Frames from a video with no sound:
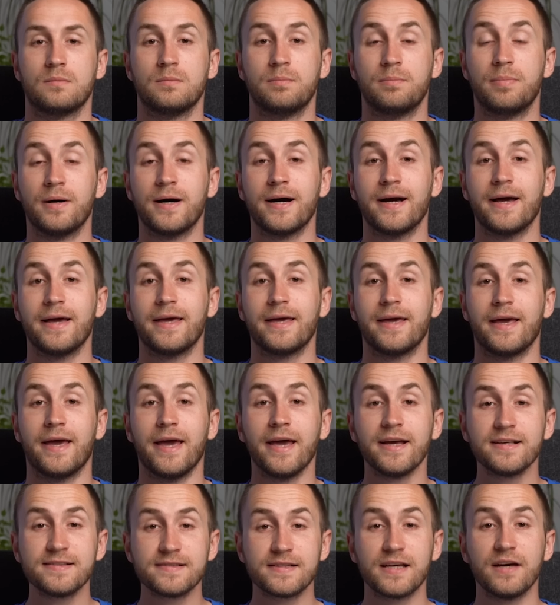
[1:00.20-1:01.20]
By
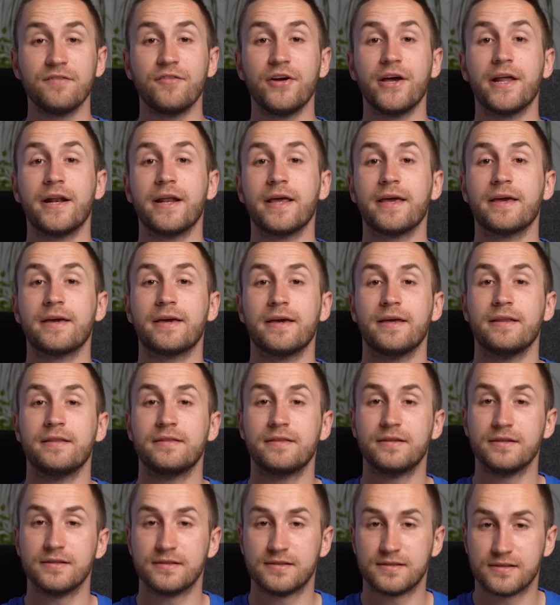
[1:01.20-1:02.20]
excavating
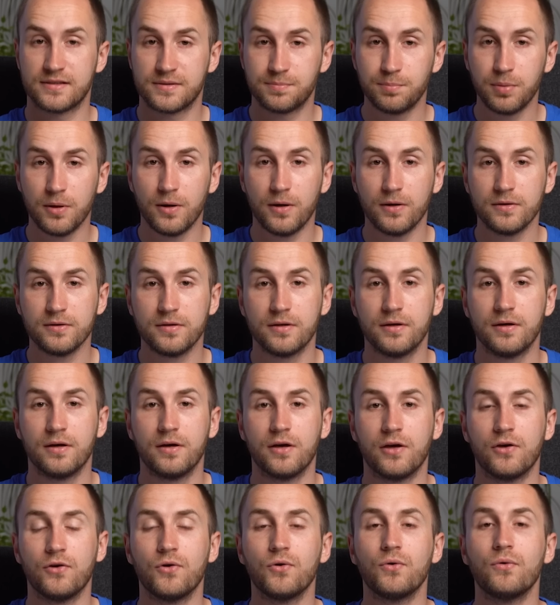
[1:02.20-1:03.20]
in this spot,
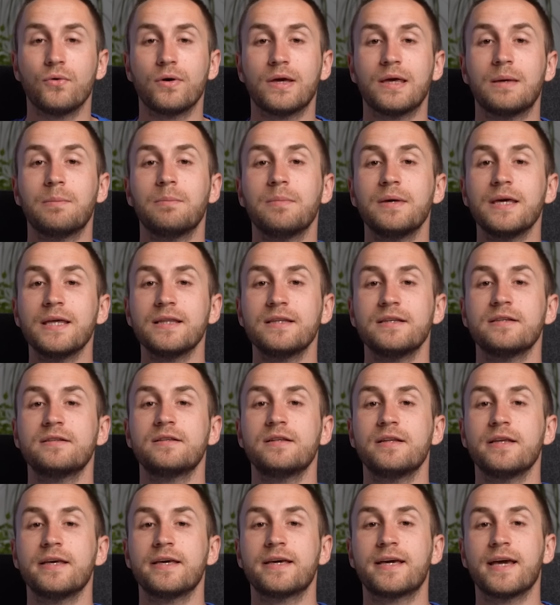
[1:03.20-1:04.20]
you
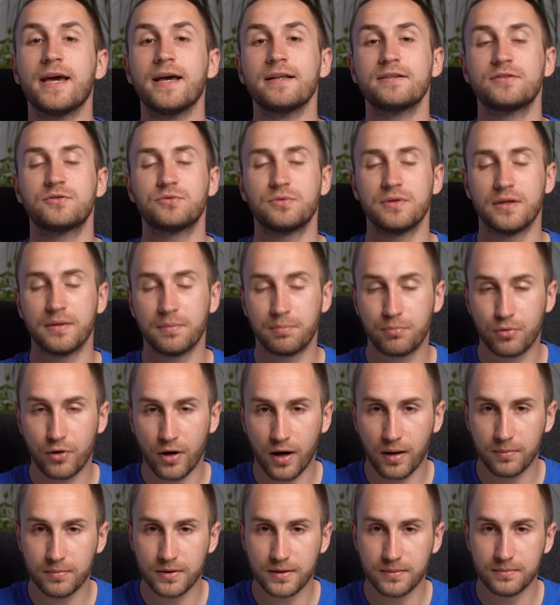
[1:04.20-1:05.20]
immediately get to the
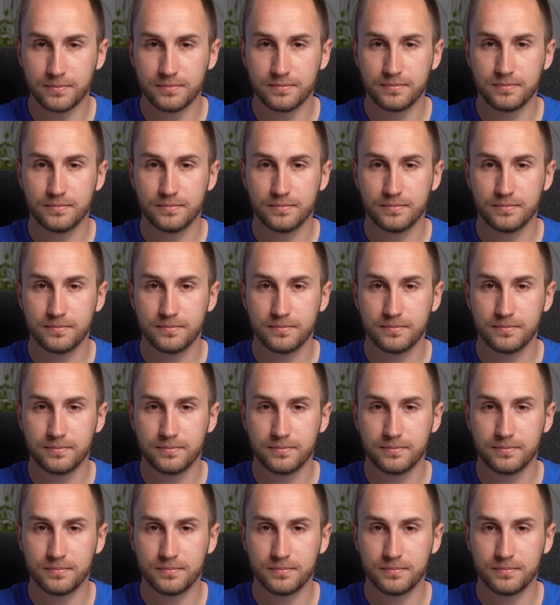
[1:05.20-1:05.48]
problem.